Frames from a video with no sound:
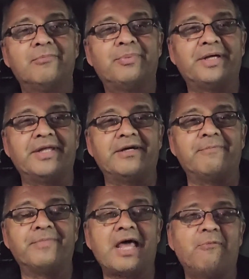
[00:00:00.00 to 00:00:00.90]
But
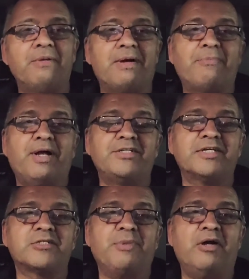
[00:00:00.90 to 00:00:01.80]
that'll be my
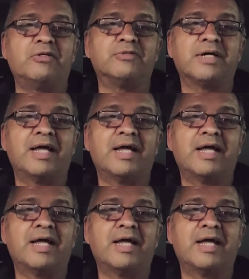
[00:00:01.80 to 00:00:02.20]
project tomorrow.